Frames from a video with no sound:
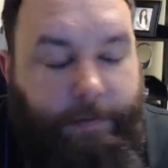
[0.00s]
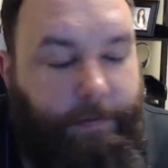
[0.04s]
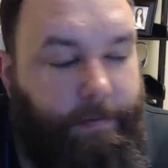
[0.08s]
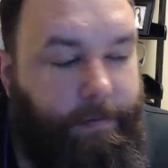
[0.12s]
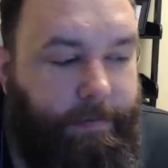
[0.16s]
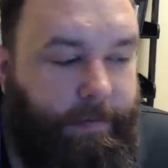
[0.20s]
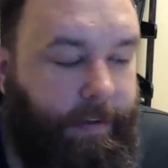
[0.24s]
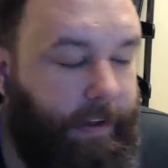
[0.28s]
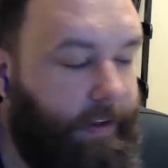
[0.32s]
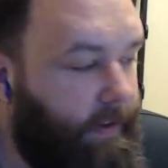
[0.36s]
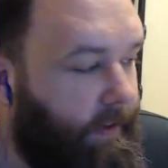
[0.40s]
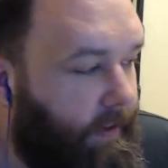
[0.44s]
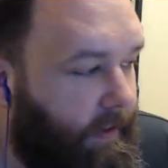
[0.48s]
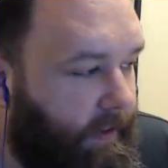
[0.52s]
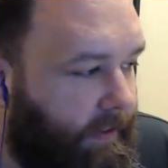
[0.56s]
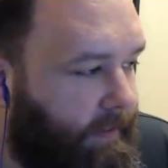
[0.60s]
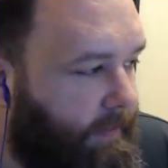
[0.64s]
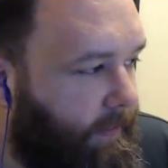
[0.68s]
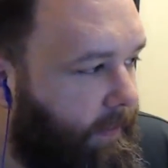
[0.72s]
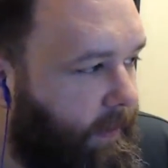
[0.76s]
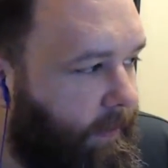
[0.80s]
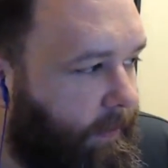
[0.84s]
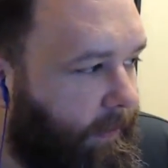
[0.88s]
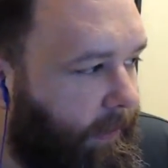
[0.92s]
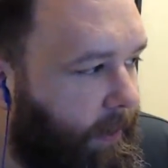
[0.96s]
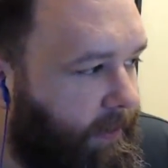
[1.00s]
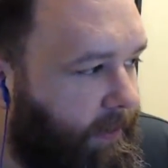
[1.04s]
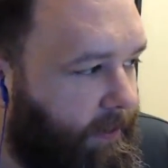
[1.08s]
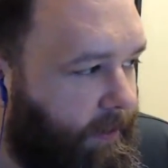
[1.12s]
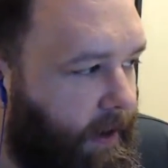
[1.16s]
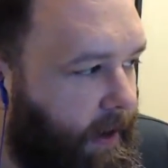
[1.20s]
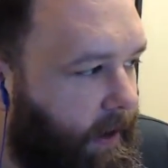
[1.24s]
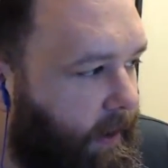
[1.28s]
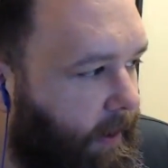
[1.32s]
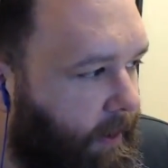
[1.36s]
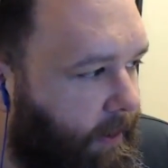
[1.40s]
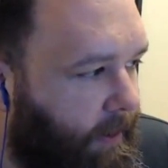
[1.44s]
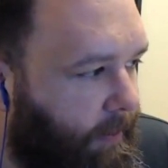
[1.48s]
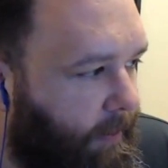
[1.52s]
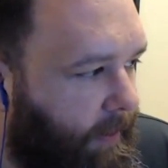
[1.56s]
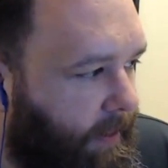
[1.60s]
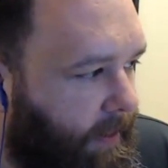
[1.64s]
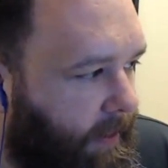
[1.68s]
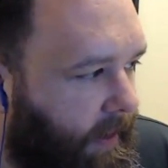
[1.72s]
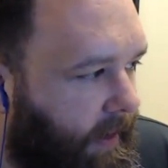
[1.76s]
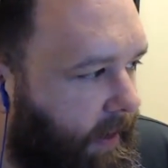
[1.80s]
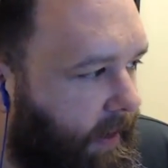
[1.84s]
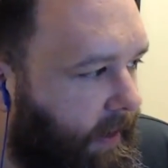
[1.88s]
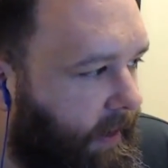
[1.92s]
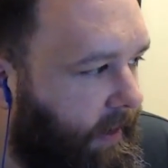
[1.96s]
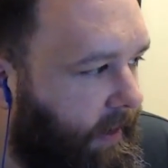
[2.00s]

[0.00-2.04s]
this film goes right along with that.